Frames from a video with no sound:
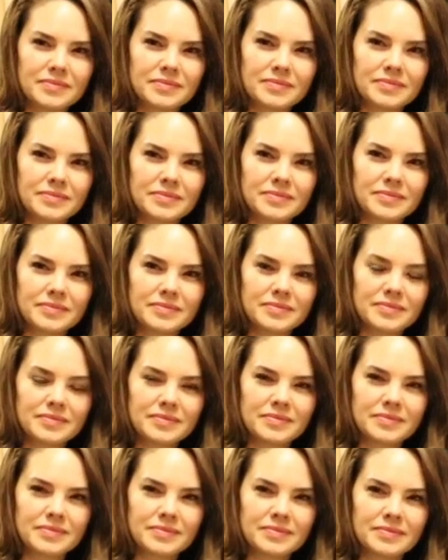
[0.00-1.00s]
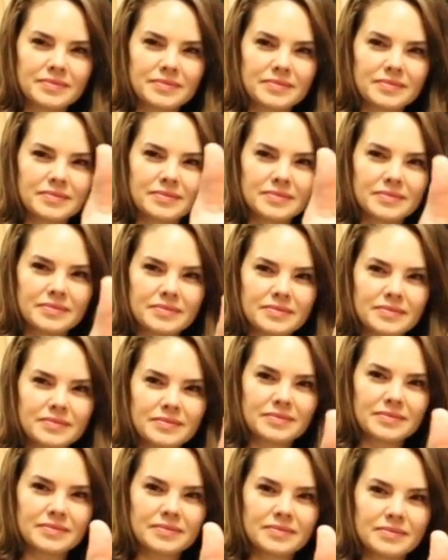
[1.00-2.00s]

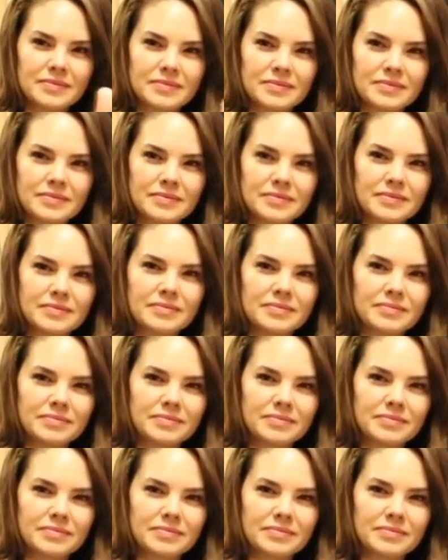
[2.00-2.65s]
The person shown says nothing.